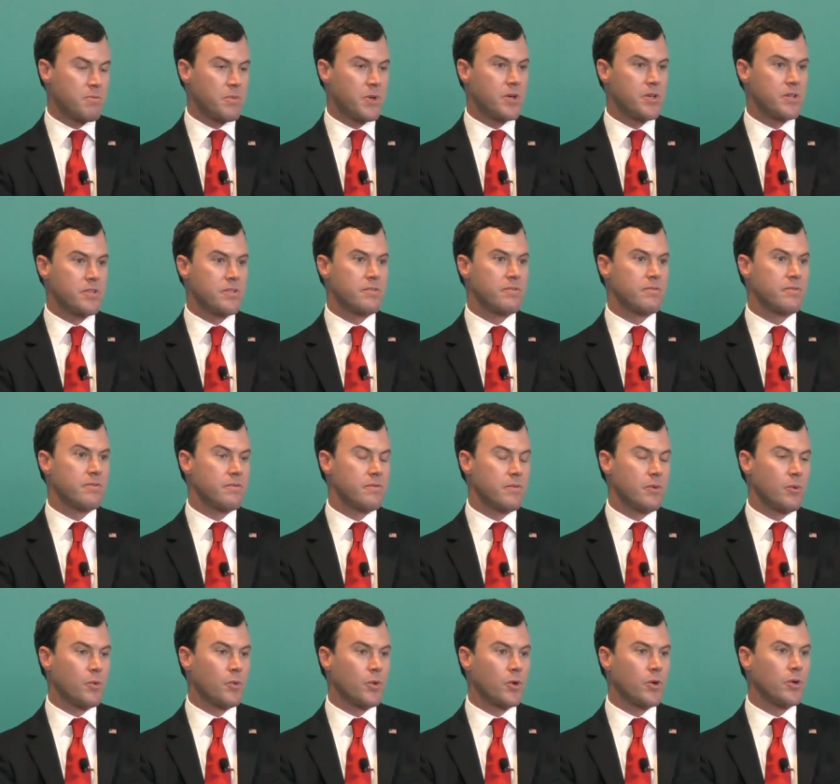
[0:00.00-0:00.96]
parts of
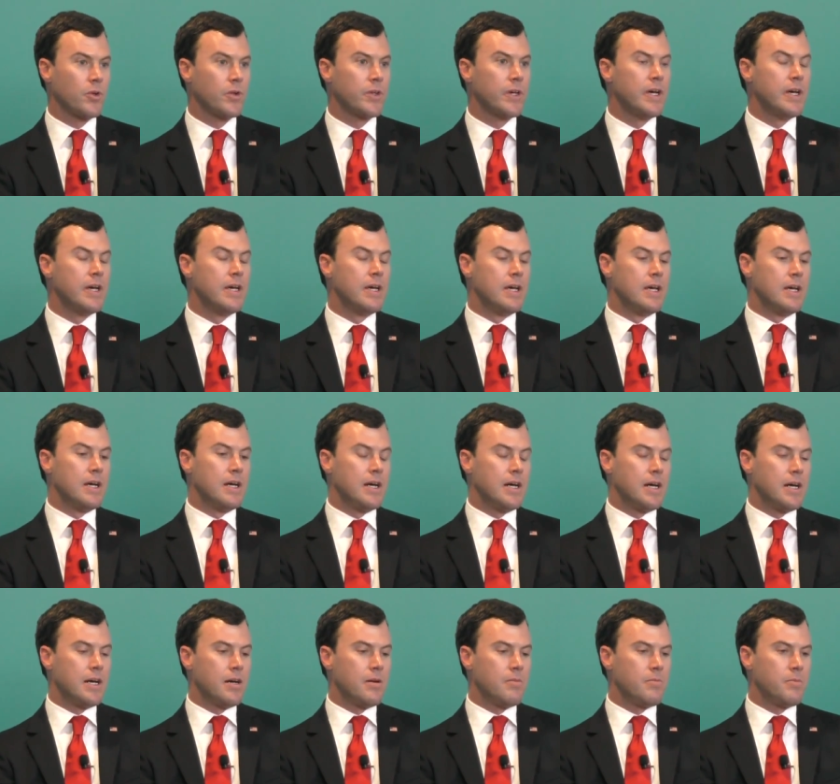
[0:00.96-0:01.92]
the world.
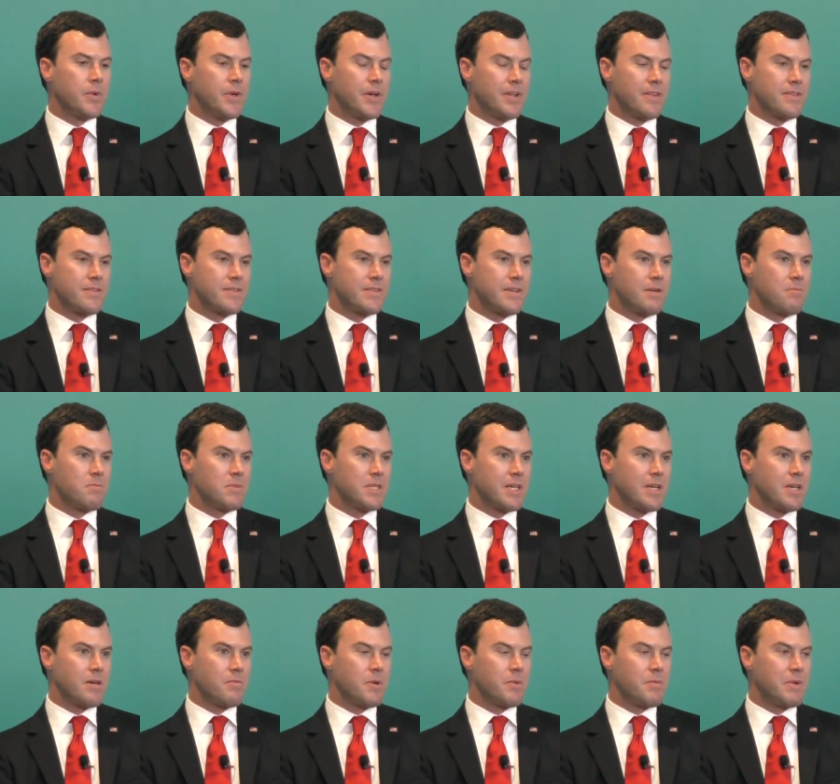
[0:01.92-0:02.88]
Um, but at the same
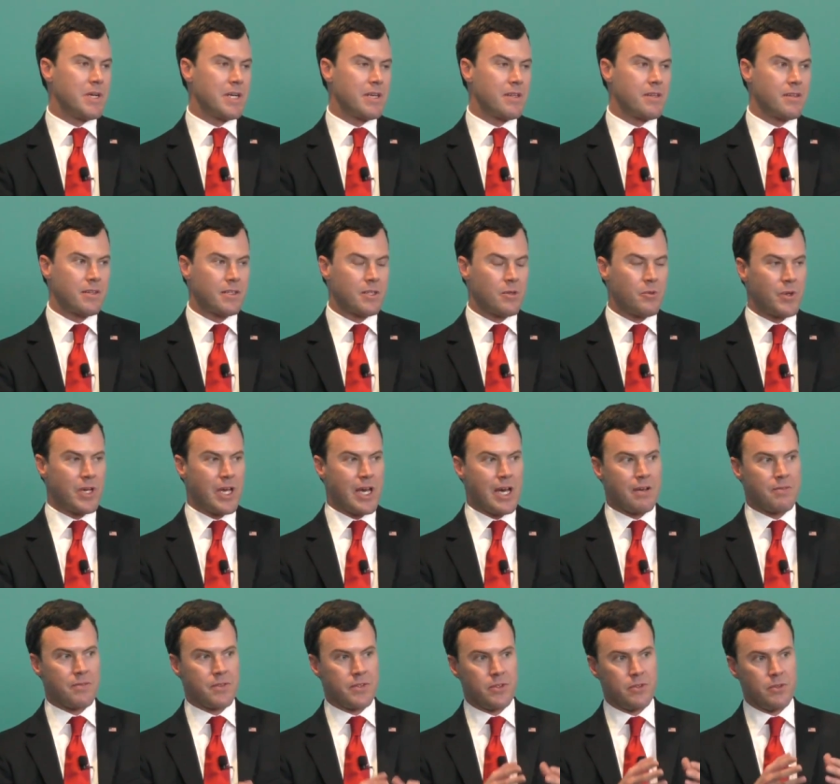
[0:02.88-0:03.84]
time, I mean, I think that we
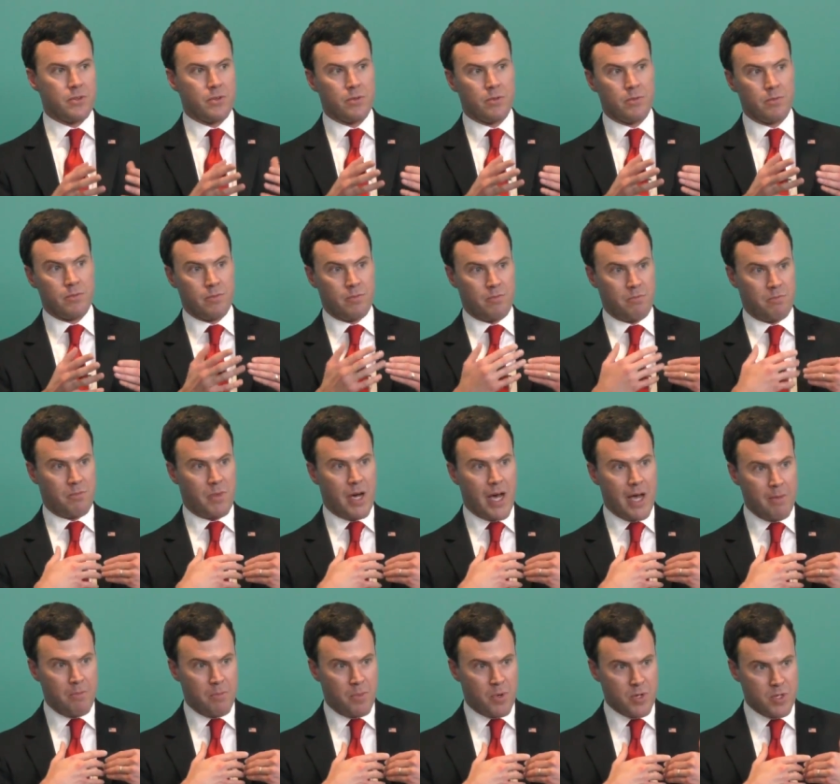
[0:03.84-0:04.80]
have to,
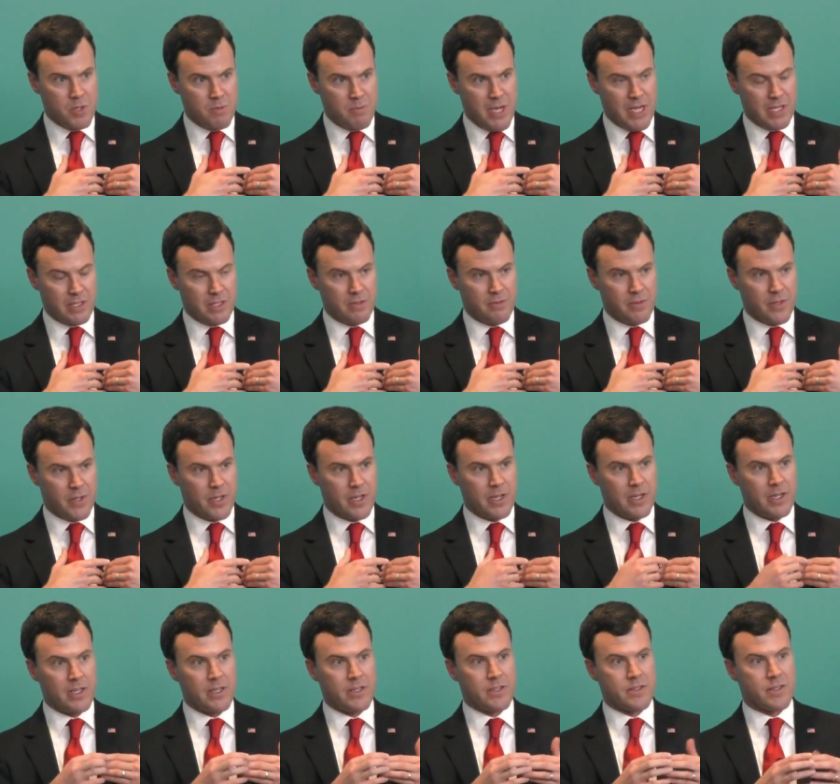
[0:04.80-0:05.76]
my perspective on
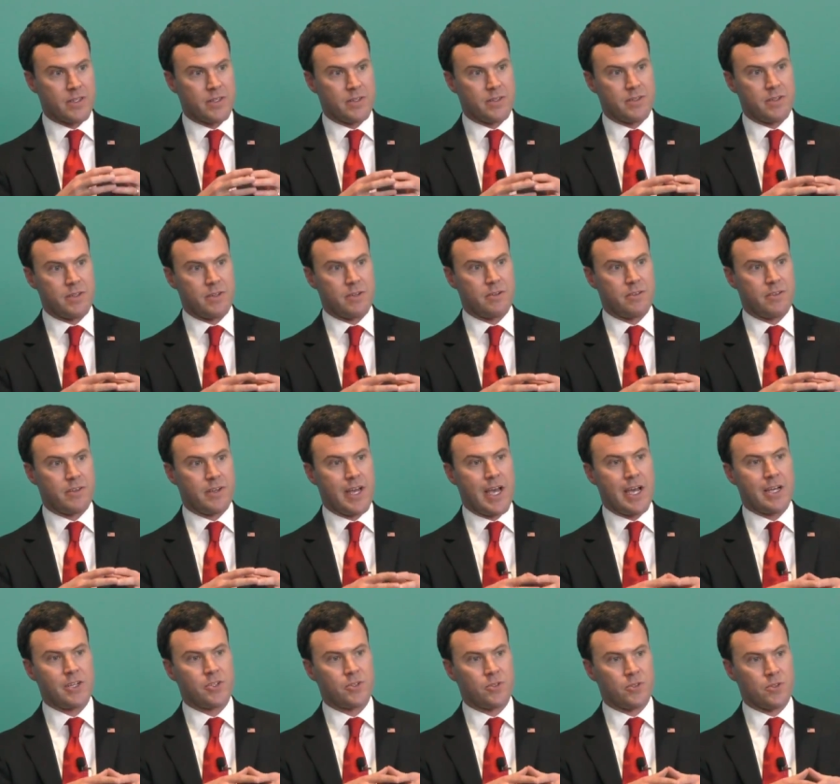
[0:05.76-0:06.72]
it is consider the
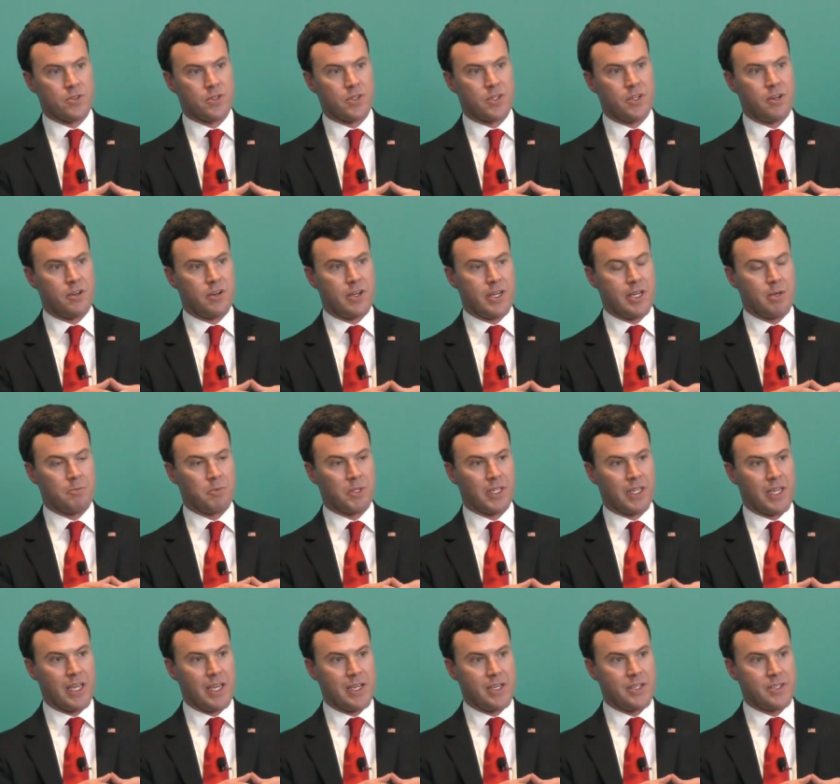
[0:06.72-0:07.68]
national security
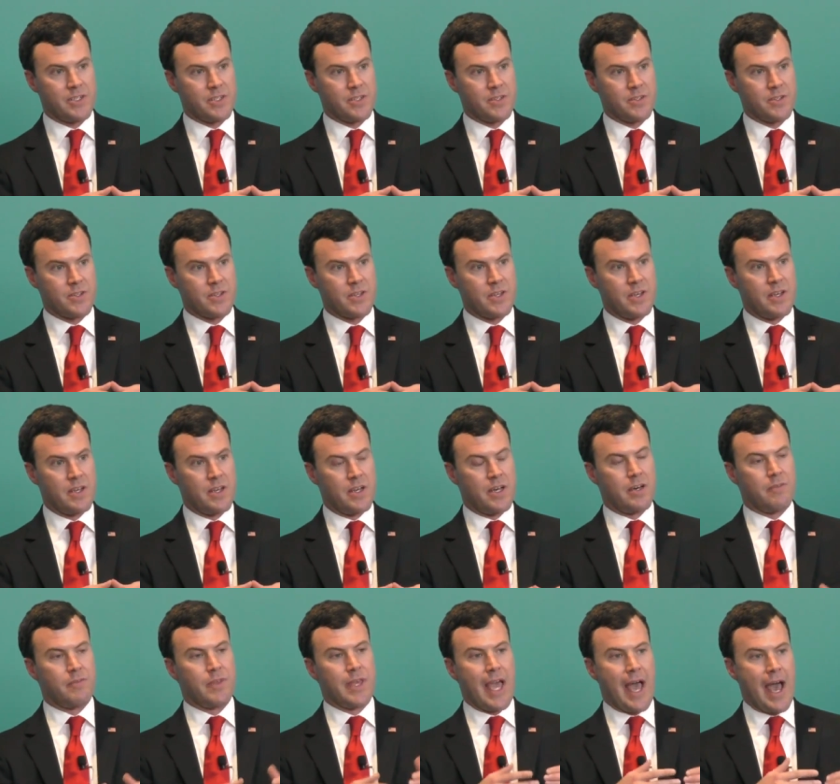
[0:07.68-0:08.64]
implications
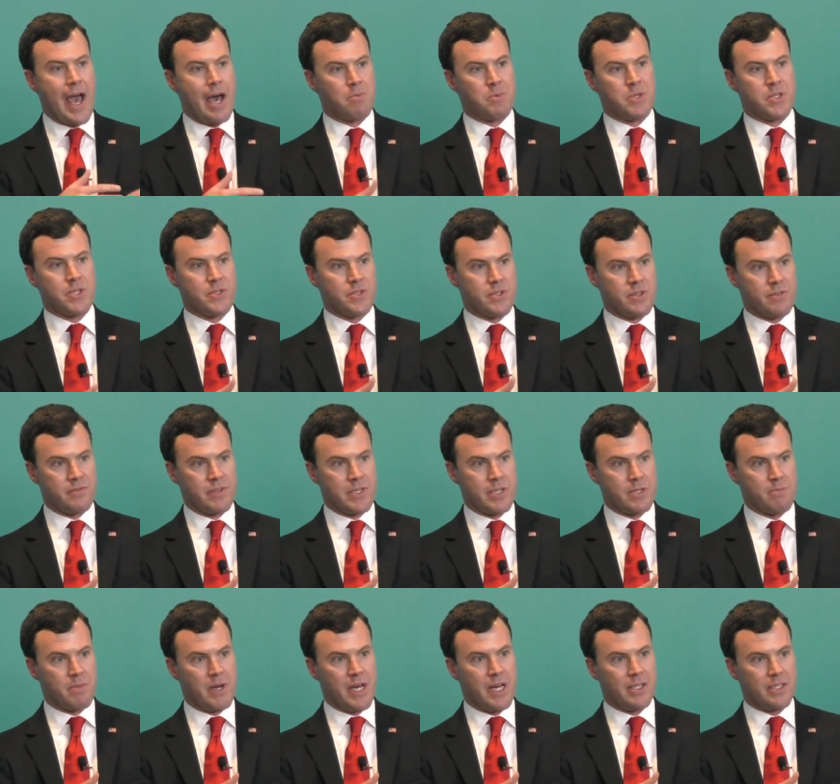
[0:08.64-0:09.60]
of the absence of
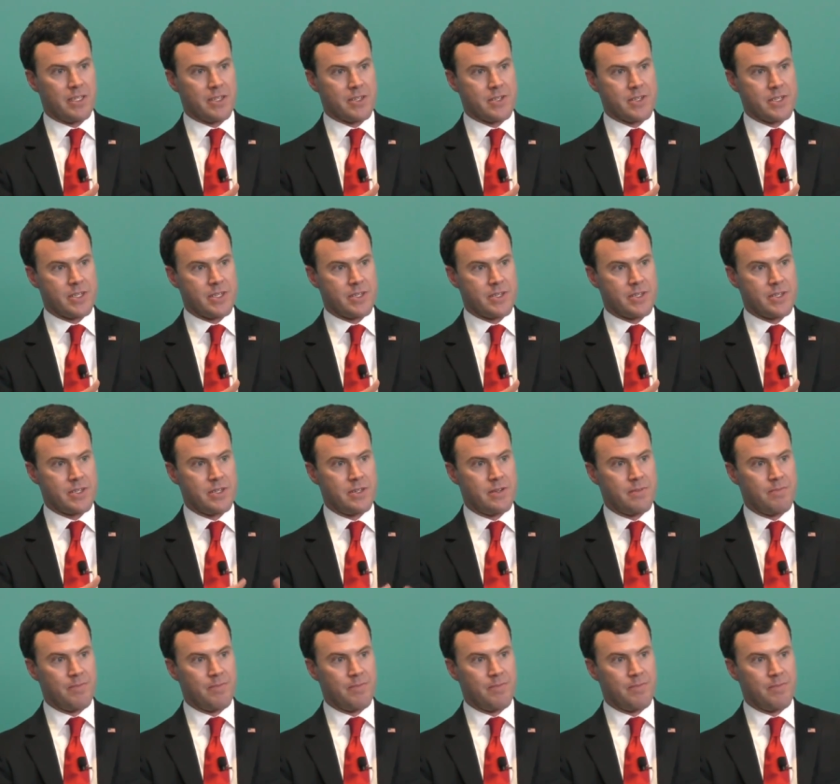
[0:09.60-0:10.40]
these policies.